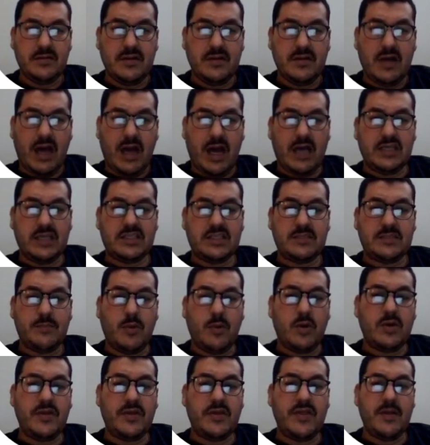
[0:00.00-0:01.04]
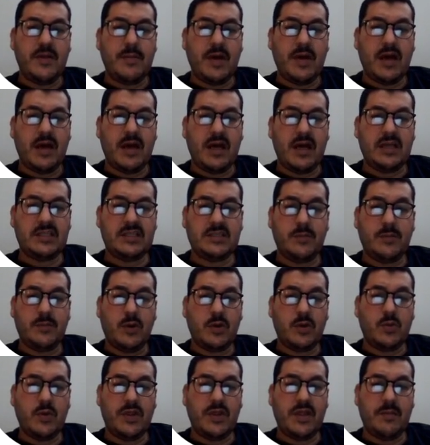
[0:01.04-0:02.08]
I spoke with
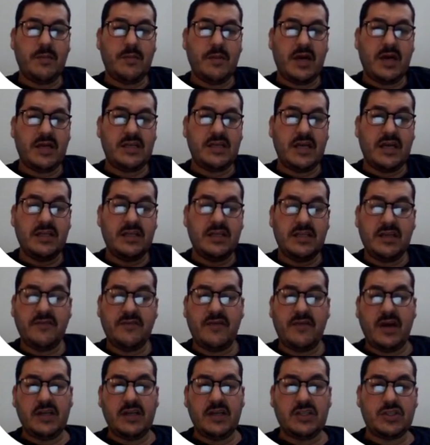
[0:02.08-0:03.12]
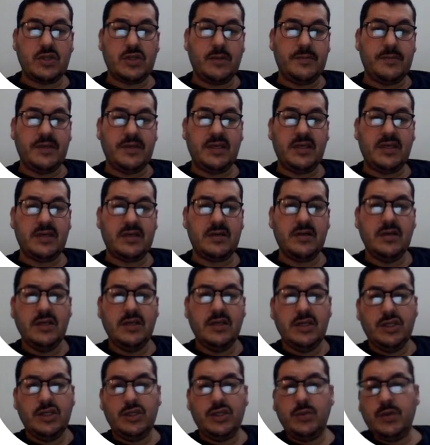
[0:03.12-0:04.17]
the man, and if I stop here,
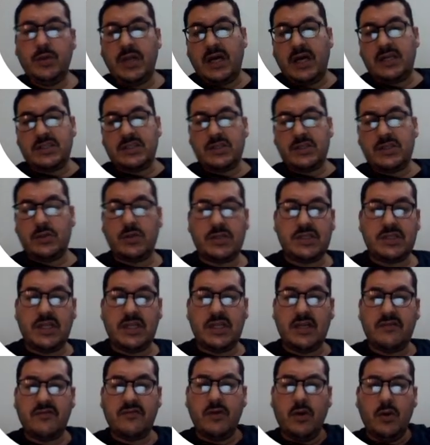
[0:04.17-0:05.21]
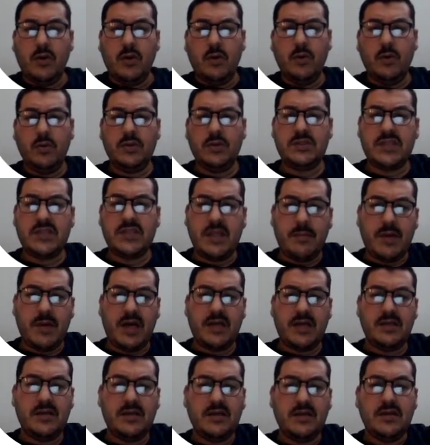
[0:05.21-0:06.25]
you will ask yourself, who is the
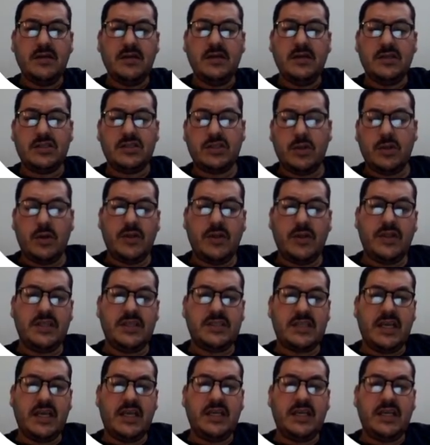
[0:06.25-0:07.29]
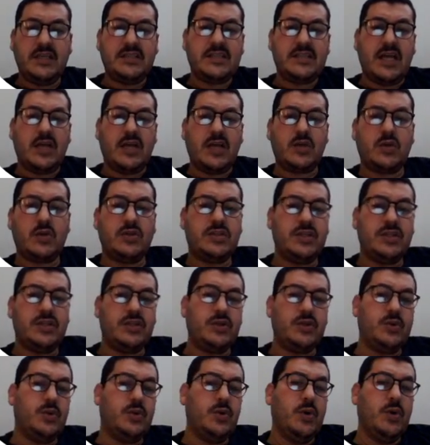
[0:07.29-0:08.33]
man? So in this case, I
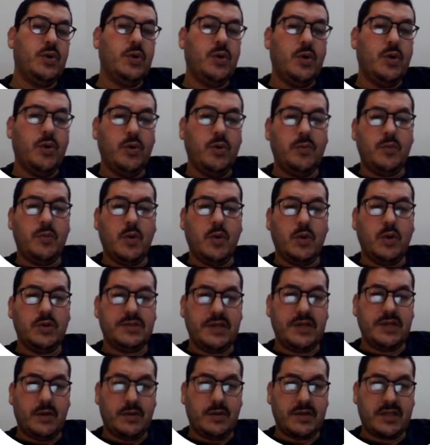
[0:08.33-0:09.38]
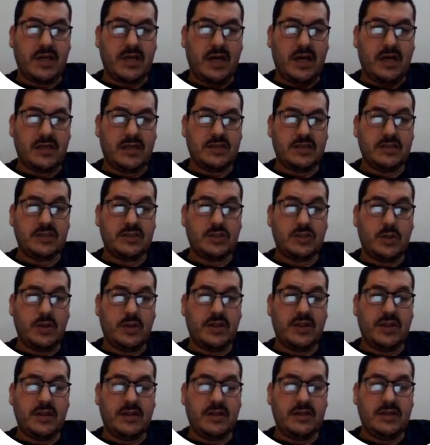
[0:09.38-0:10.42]
continue, who bought our car. So
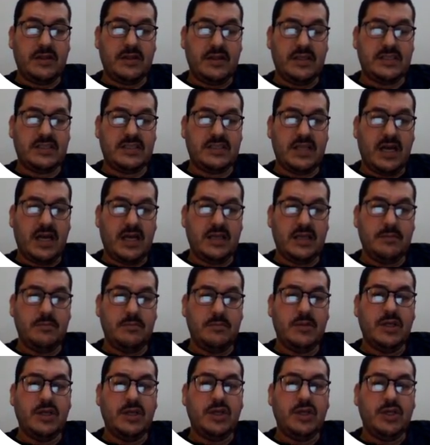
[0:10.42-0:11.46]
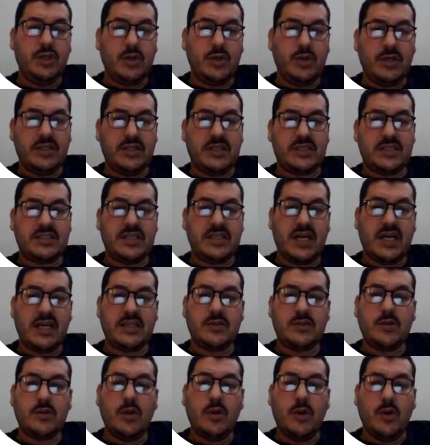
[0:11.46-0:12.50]
in this time, you
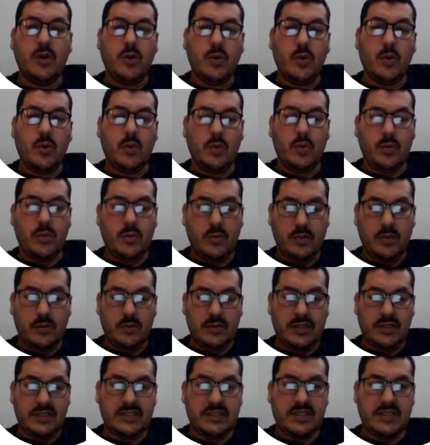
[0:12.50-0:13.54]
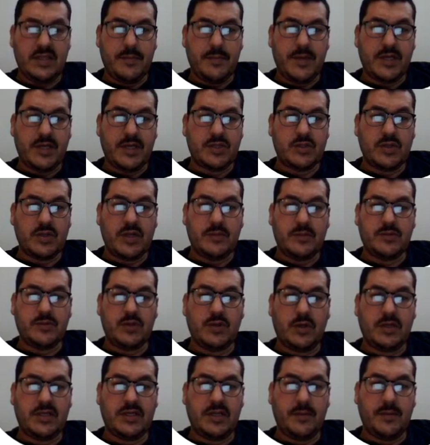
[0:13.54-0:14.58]
understand who is the person I'm
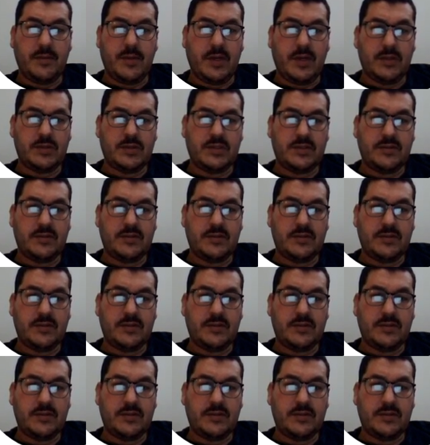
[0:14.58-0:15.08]
talking about.